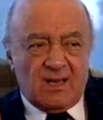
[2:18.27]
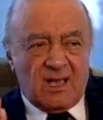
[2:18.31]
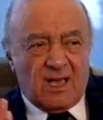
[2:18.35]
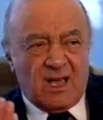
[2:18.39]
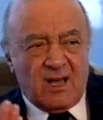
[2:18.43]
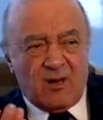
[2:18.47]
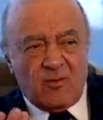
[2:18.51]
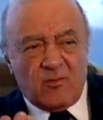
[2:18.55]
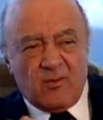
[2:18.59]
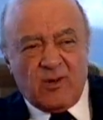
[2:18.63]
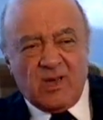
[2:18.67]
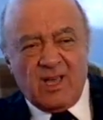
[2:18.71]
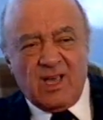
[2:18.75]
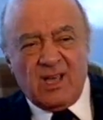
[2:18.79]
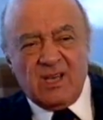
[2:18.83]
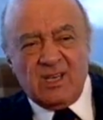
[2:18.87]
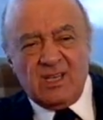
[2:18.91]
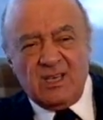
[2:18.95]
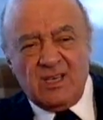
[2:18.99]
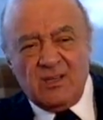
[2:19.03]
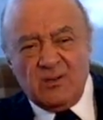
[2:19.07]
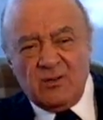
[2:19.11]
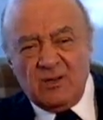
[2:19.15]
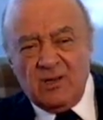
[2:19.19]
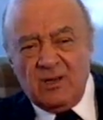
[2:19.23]
How can
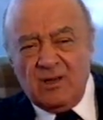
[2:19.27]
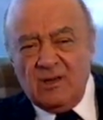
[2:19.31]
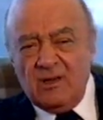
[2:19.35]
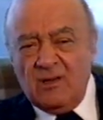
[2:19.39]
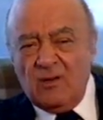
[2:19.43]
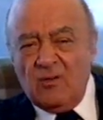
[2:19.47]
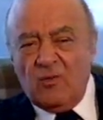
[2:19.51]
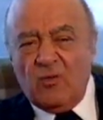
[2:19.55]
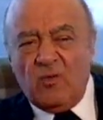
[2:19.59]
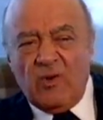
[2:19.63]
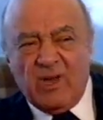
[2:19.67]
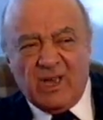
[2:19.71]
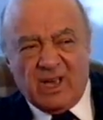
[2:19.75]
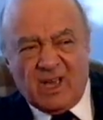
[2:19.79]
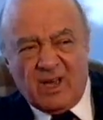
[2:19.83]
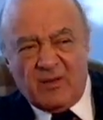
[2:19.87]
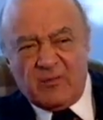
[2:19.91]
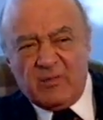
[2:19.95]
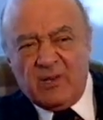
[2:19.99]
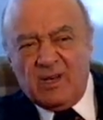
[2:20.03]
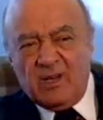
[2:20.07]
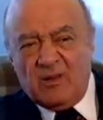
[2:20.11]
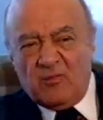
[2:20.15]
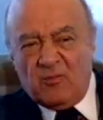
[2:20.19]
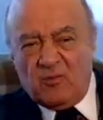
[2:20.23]
he wake
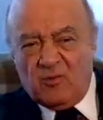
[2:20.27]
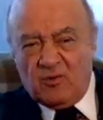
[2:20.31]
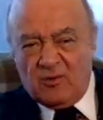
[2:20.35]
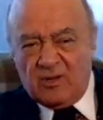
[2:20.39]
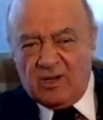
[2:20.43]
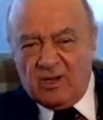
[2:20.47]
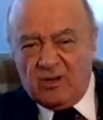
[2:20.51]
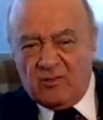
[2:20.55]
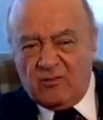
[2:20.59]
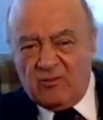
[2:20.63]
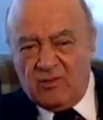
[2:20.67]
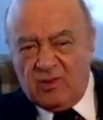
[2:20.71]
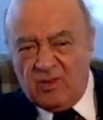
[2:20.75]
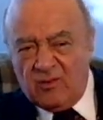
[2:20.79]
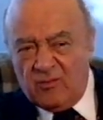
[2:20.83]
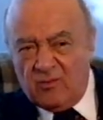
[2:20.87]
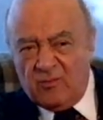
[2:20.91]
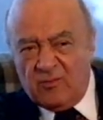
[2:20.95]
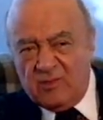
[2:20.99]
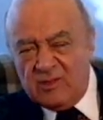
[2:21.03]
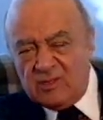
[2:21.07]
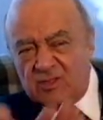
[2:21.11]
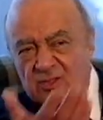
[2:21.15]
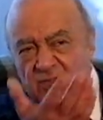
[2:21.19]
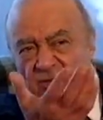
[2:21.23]
up in the morning with a
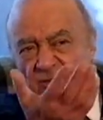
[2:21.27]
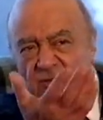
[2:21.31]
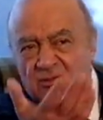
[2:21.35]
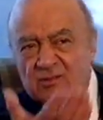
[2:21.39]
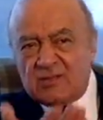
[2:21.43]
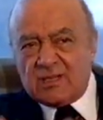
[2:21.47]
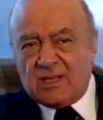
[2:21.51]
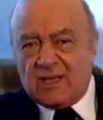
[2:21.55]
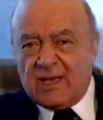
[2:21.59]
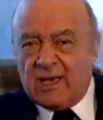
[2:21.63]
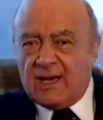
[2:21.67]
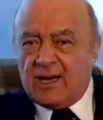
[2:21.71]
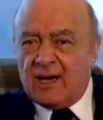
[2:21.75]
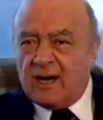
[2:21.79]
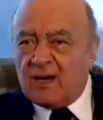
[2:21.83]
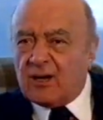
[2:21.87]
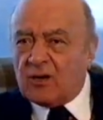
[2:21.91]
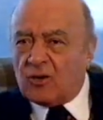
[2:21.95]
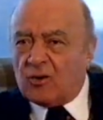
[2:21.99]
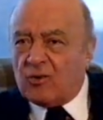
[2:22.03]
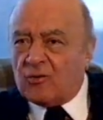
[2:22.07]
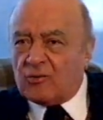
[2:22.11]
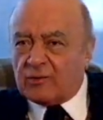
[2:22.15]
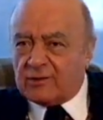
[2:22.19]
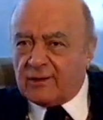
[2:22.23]
woman, she looks like a
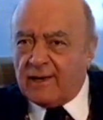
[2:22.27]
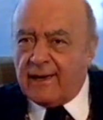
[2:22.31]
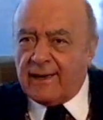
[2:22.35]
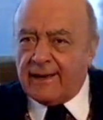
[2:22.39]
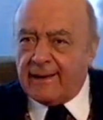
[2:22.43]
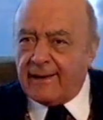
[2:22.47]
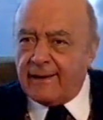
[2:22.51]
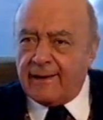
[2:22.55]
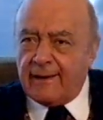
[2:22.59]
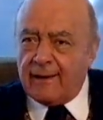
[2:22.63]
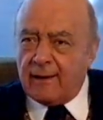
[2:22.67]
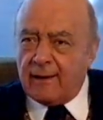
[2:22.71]
crocodile?